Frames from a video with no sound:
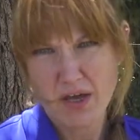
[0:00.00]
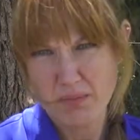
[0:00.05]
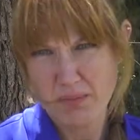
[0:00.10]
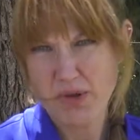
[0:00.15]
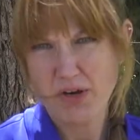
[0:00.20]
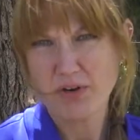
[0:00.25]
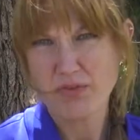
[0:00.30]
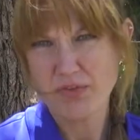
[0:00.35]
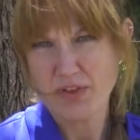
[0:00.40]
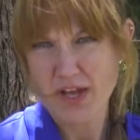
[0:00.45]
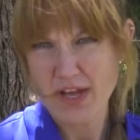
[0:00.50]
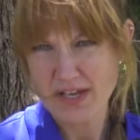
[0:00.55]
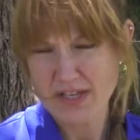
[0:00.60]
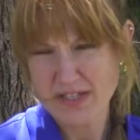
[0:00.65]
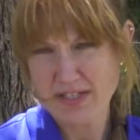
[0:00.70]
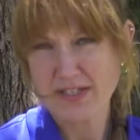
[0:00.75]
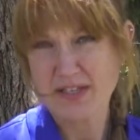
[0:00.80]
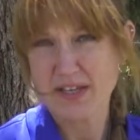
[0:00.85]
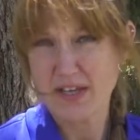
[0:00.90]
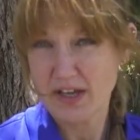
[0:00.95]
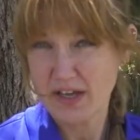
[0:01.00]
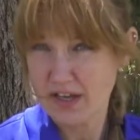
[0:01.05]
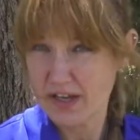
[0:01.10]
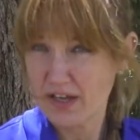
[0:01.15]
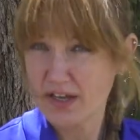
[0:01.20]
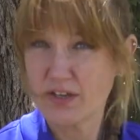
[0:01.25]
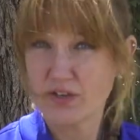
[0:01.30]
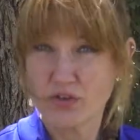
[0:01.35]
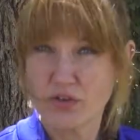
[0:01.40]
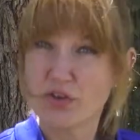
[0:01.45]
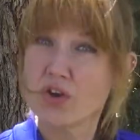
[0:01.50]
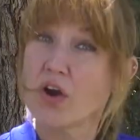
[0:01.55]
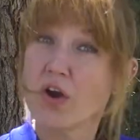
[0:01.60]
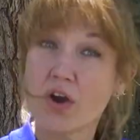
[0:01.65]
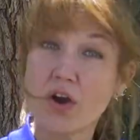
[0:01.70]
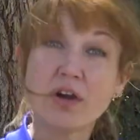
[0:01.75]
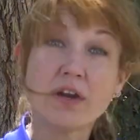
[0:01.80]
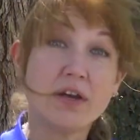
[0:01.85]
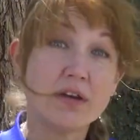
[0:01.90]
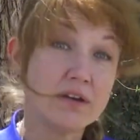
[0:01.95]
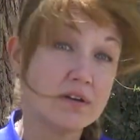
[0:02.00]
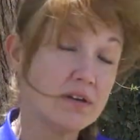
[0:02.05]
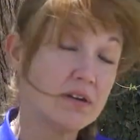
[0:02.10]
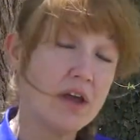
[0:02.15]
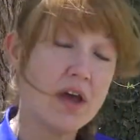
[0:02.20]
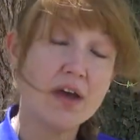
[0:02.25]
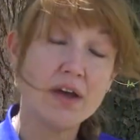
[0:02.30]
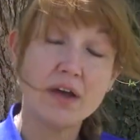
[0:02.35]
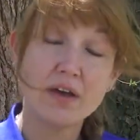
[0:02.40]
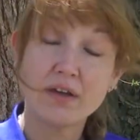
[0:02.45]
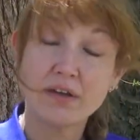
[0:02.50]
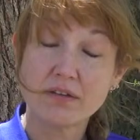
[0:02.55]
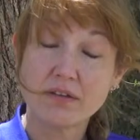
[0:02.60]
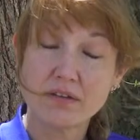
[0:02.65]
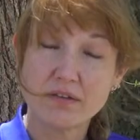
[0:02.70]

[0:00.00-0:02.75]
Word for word: butterflies uh, in your yard and uh,